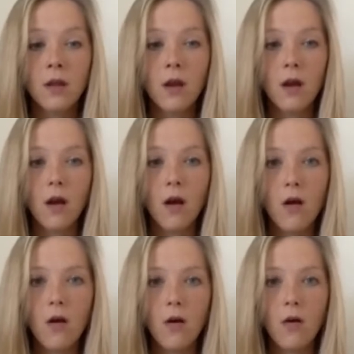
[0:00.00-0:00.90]

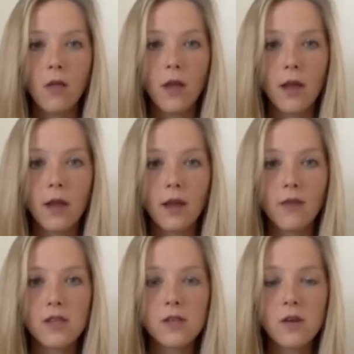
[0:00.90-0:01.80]
oh, like if
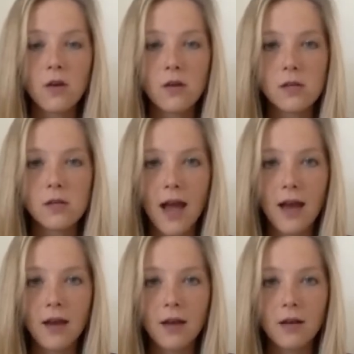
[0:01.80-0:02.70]
this girl's
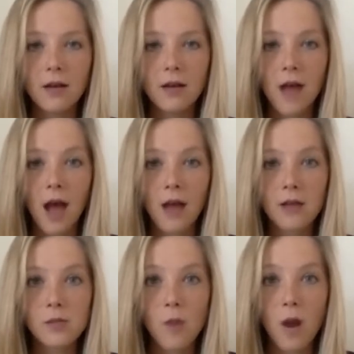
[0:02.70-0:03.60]
that not
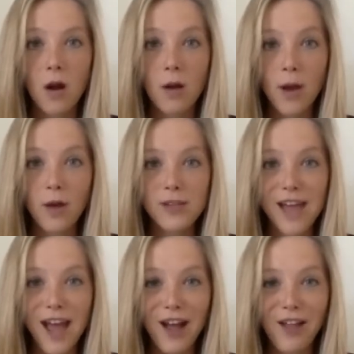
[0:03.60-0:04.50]
smart about
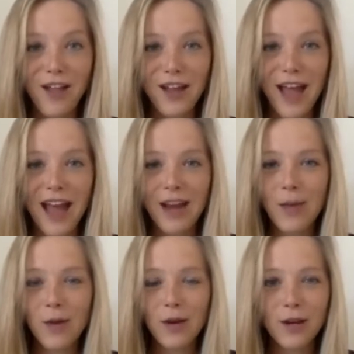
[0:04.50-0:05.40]
tech, like
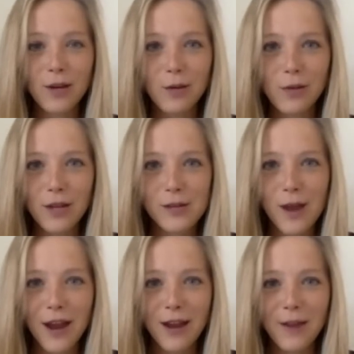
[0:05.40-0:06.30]
anyone can do this,
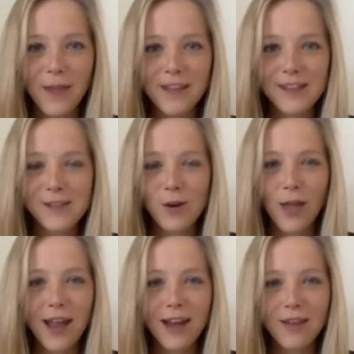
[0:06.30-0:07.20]
right? Like this girl
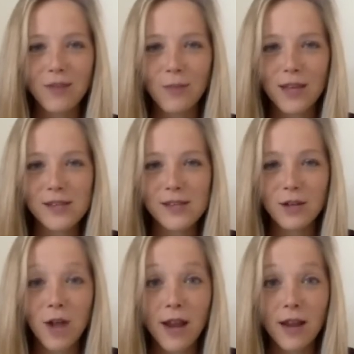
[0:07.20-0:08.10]
can't even place a
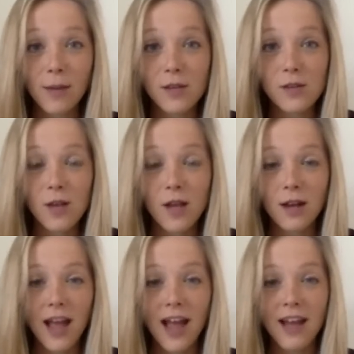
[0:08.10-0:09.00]
tracking pixel on an
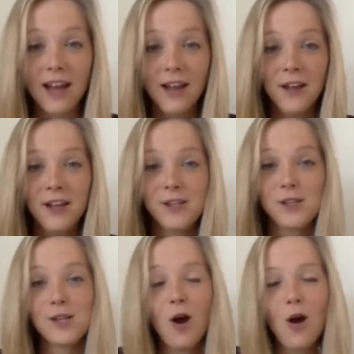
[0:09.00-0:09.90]
ad.
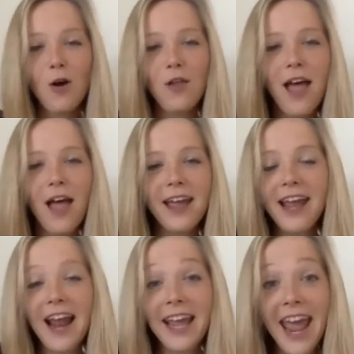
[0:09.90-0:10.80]
So like,
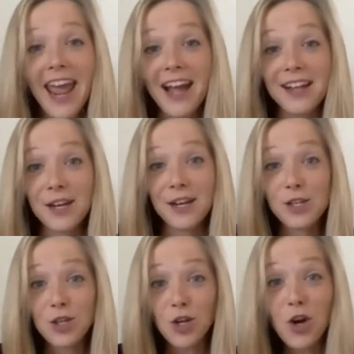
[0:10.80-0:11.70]
and I can't, and
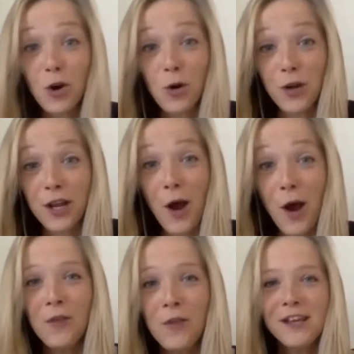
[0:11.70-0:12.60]
it's true, you
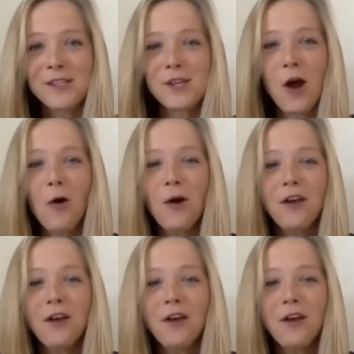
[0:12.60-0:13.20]
know? So